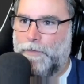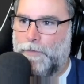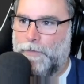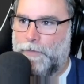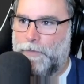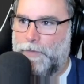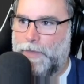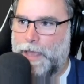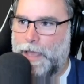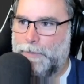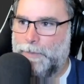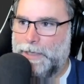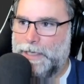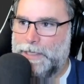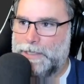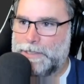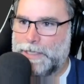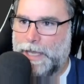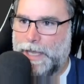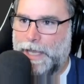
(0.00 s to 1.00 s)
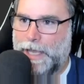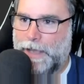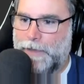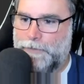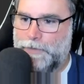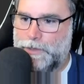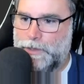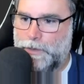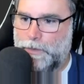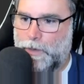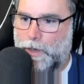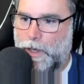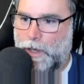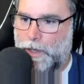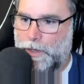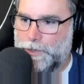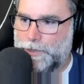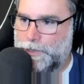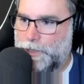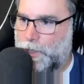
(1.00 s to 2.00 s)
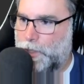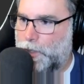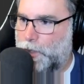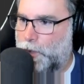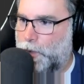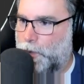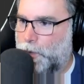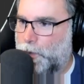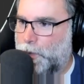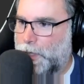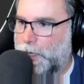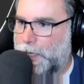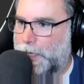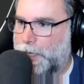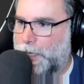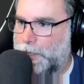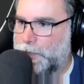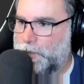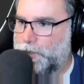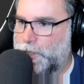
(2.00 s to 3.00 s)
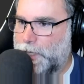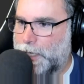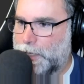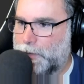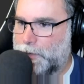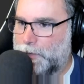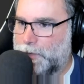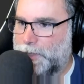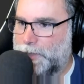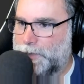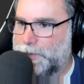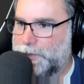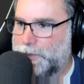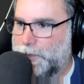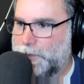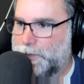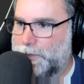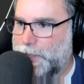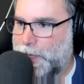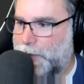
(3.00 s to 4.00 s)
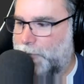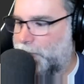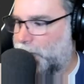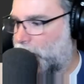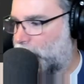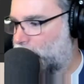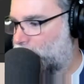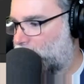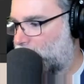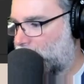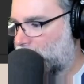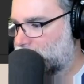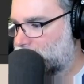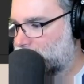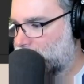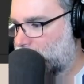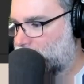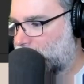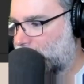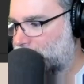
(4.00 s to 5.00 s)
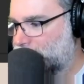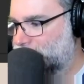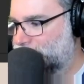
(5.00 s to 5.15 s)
that means I have to also check this save game box. Is that right?